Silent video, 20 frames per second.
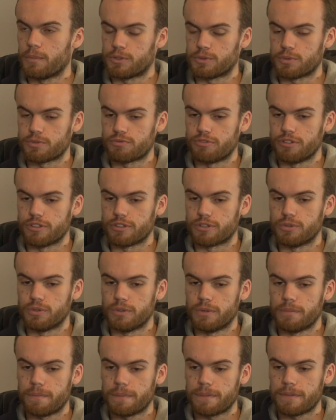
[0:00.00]
Which was really
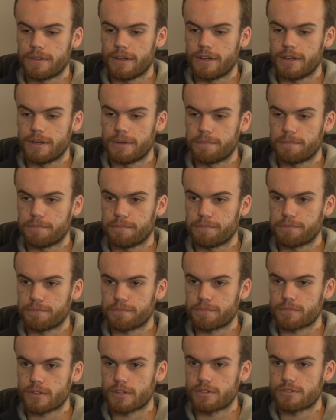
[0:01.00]
cool.
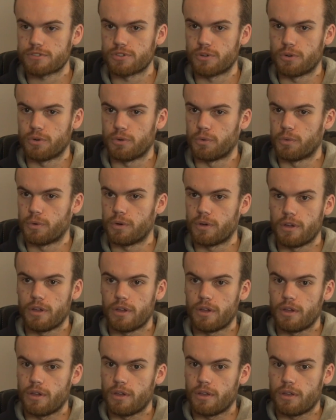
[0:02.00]
So
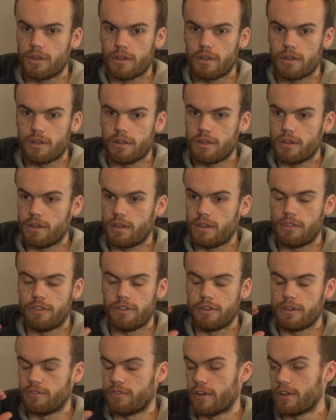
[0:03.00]

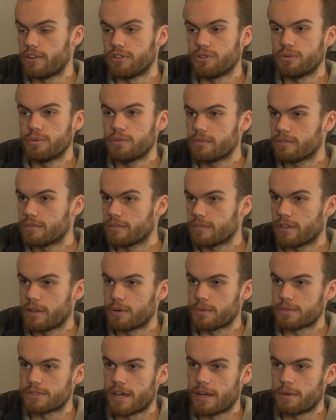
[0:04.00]
the venue
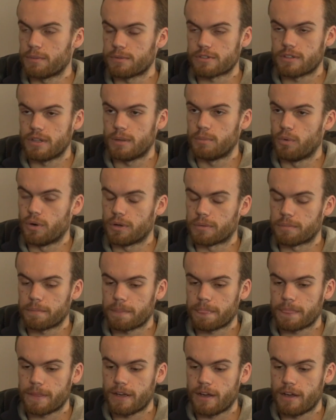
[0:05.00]
that it was at was Club One.
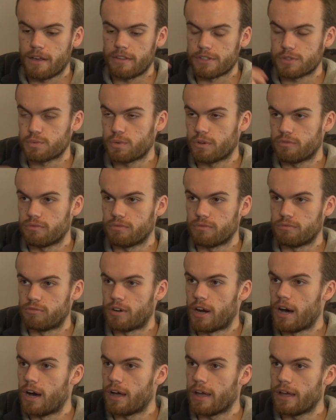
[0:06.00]
This is what
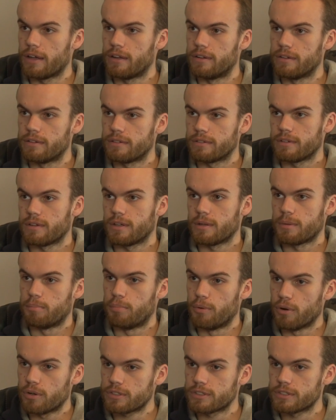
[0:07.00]
Raw had
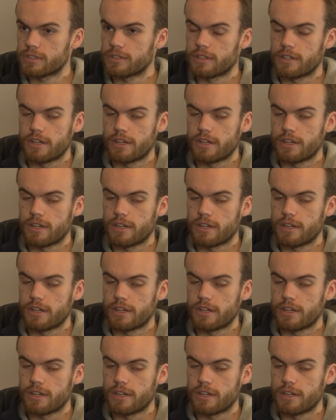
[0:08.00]
booked.